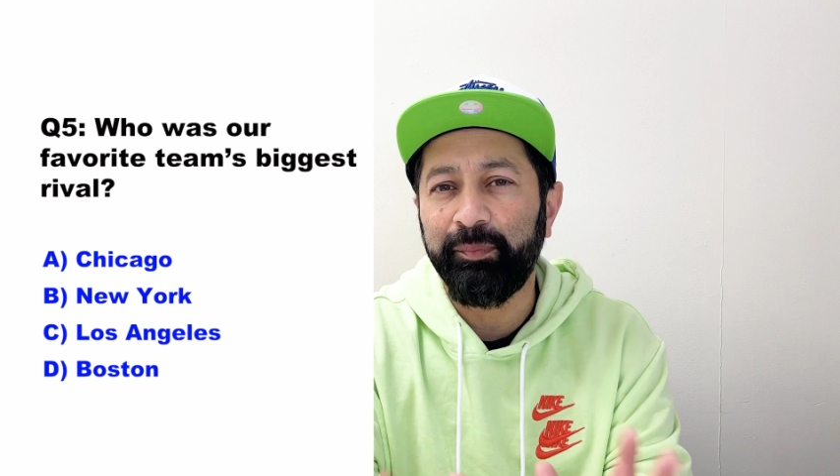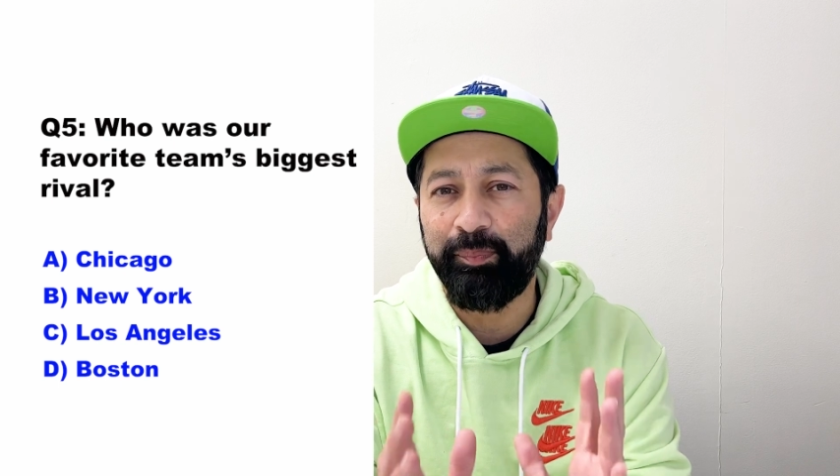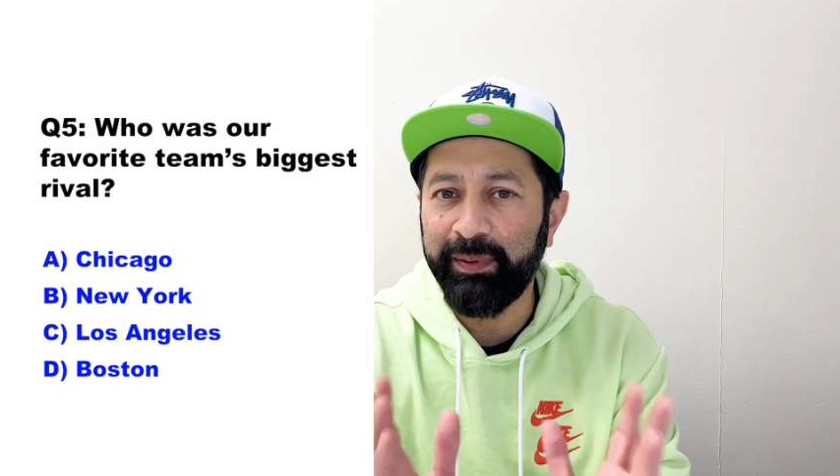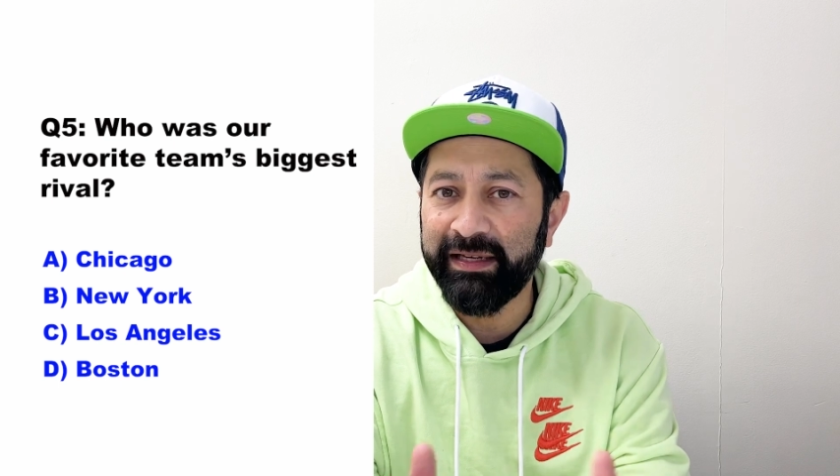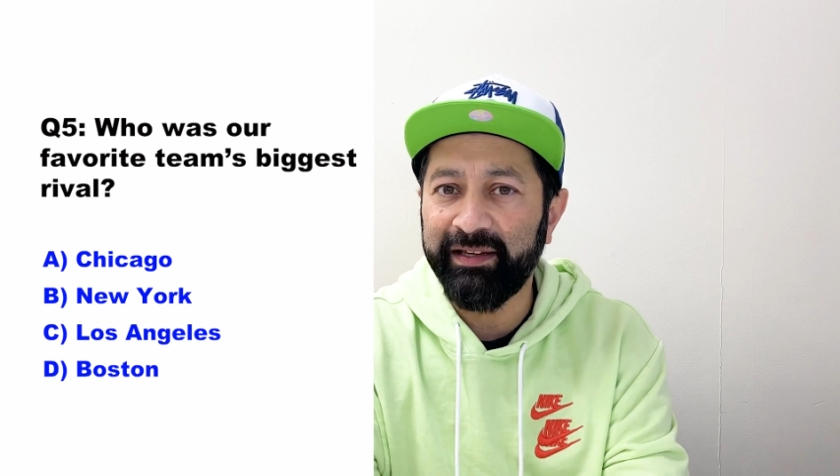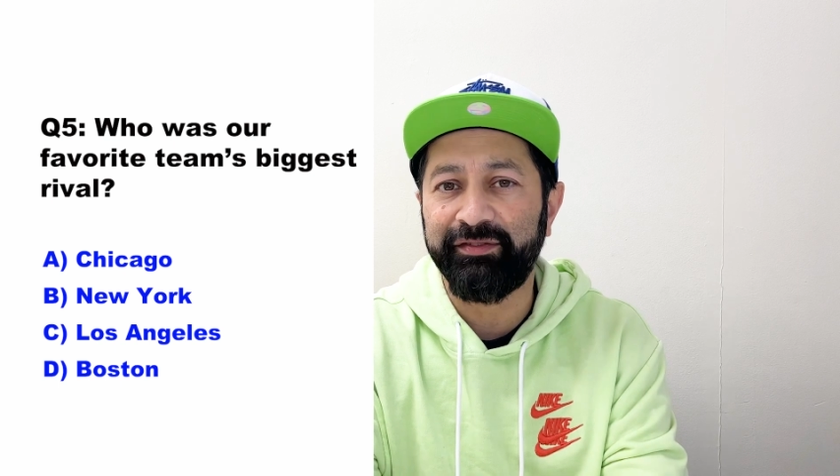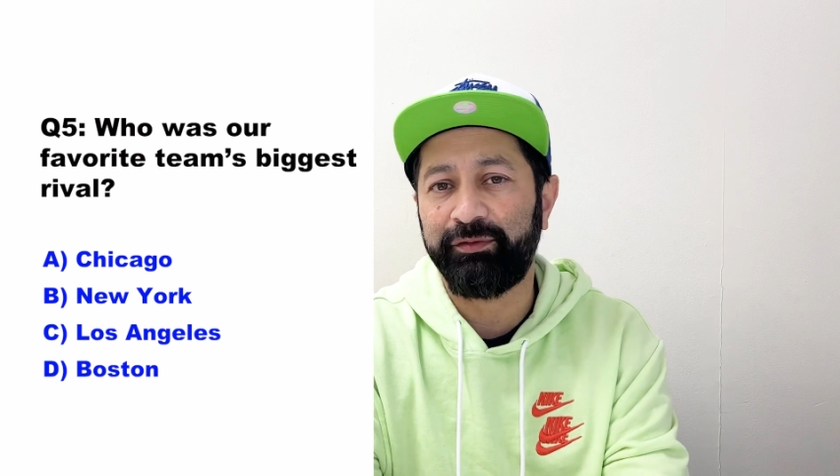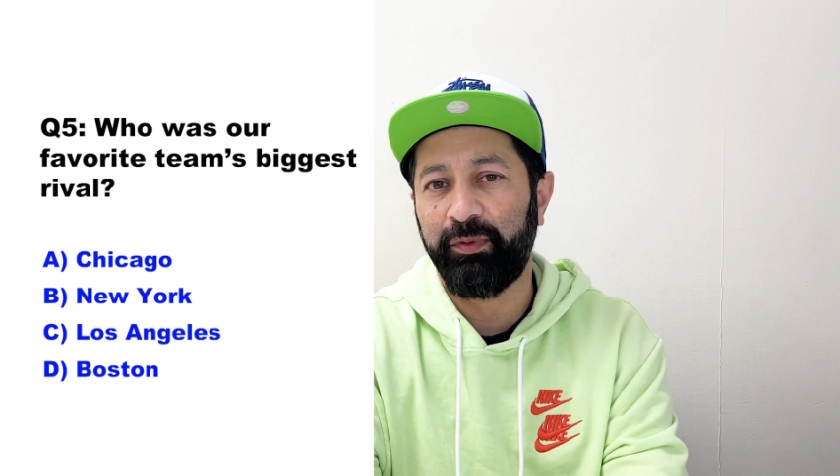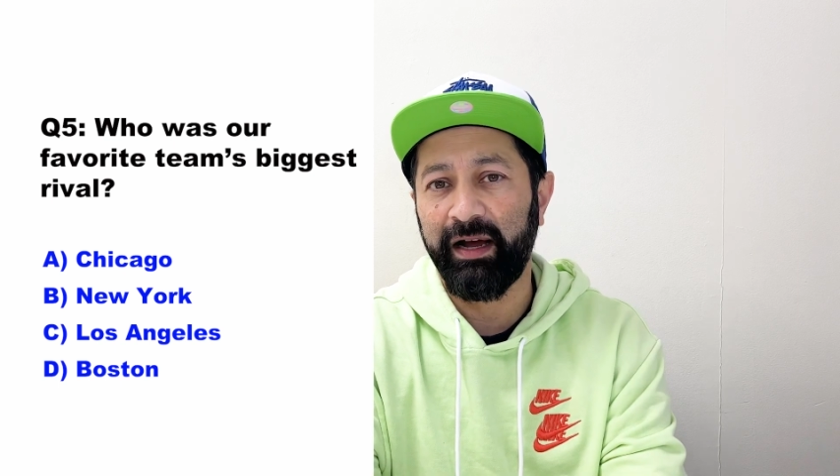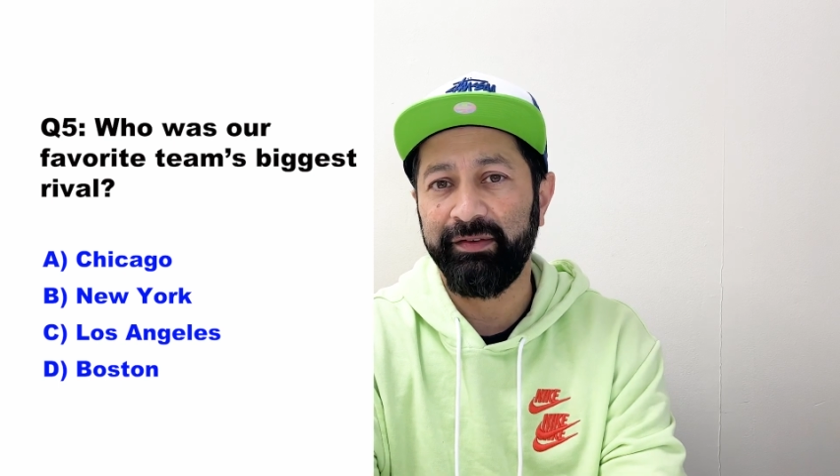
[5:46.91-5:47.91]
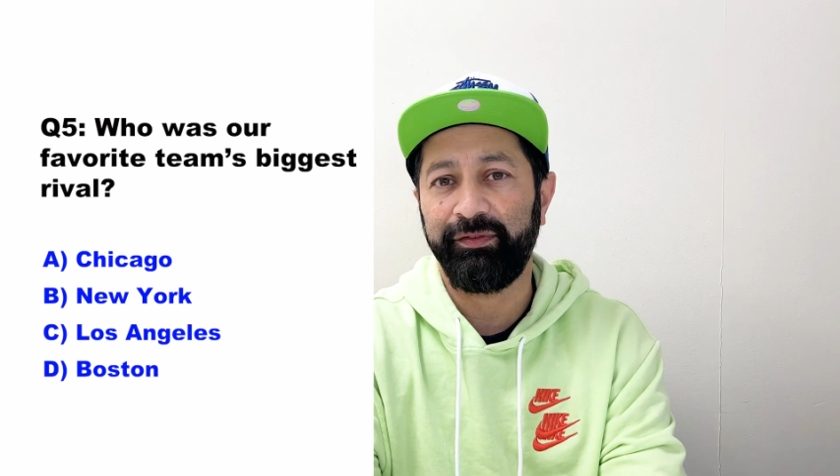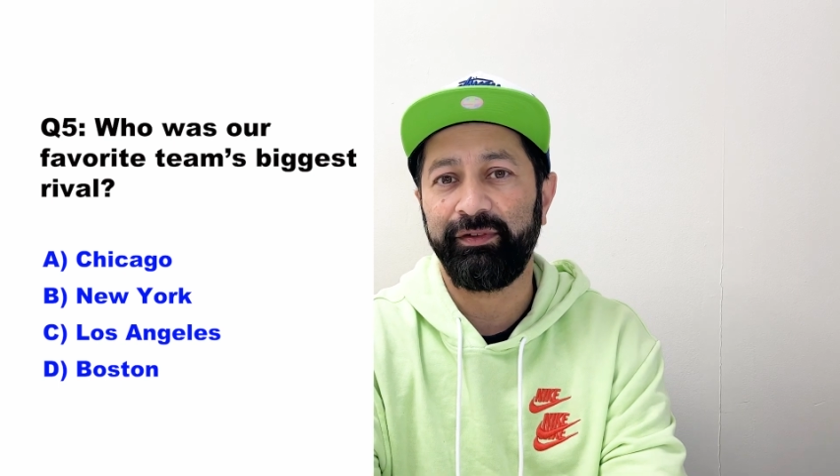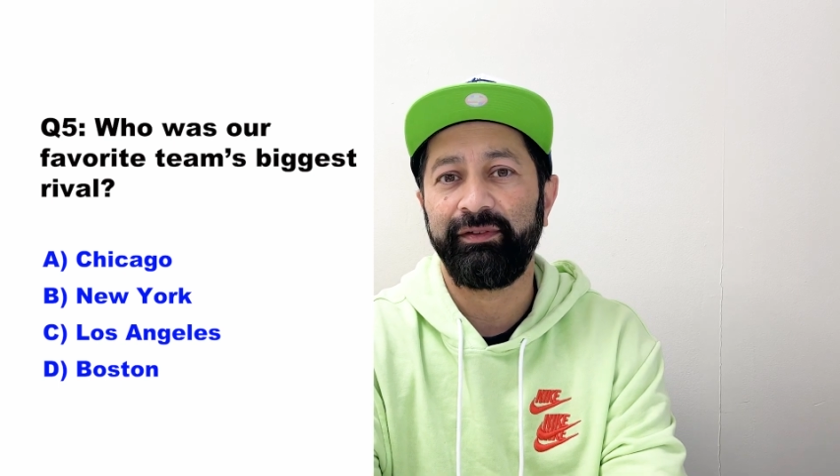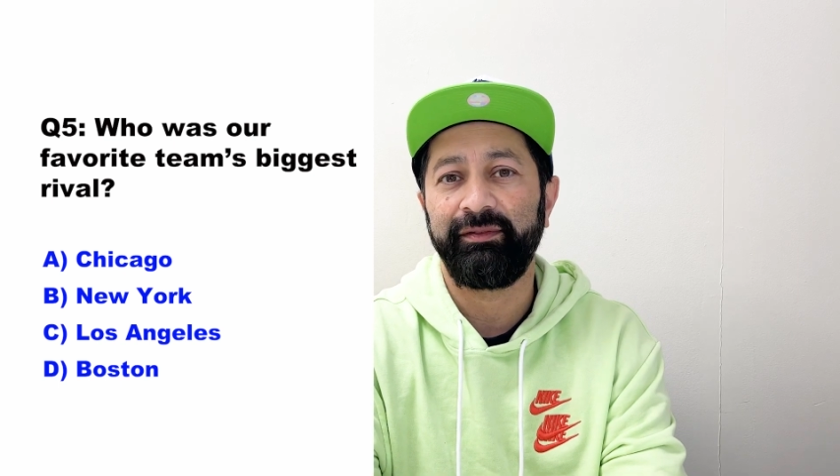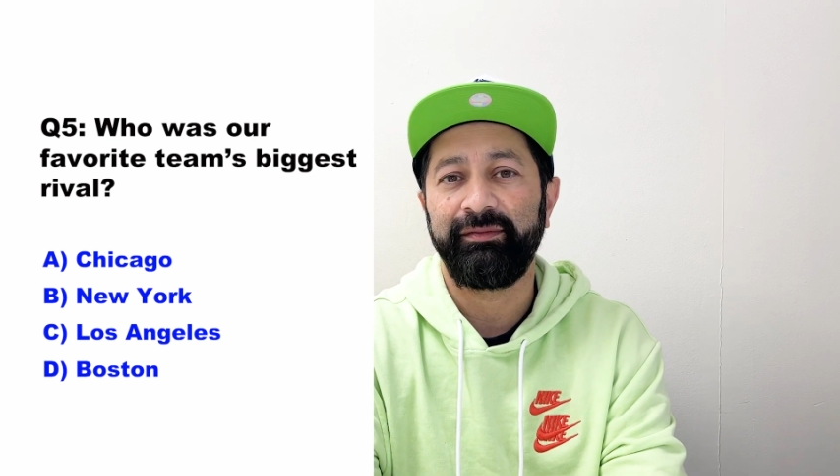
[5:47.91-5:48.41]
biggest rival?